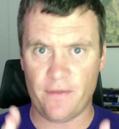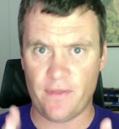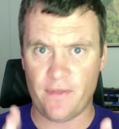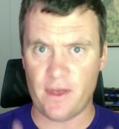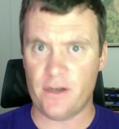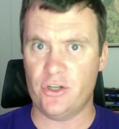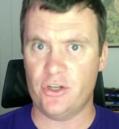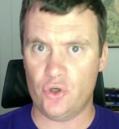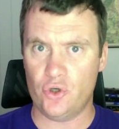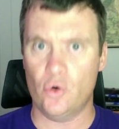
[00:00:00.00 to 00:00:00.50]
That
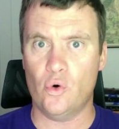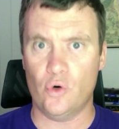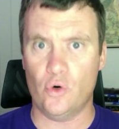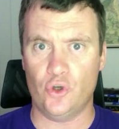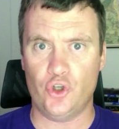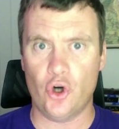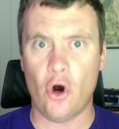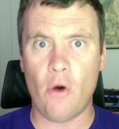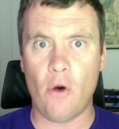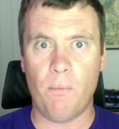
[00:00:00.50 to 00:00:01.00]
is your
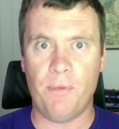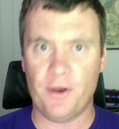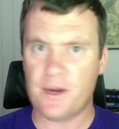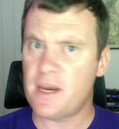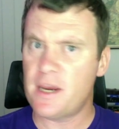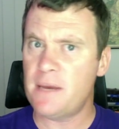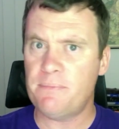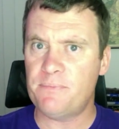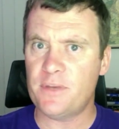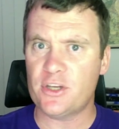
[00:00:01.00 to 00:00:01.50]
job, to
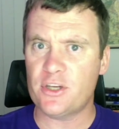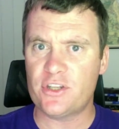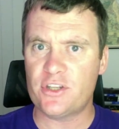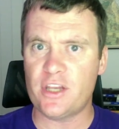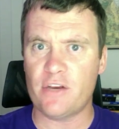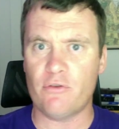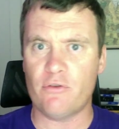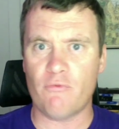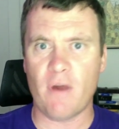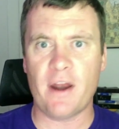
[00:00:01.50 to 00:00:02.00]
keep this
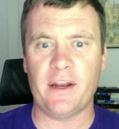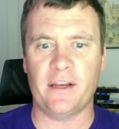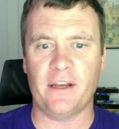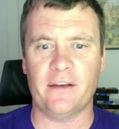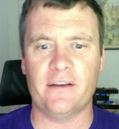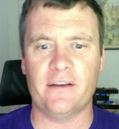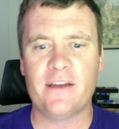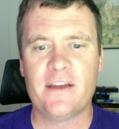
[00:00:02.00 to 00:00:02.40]
thing running.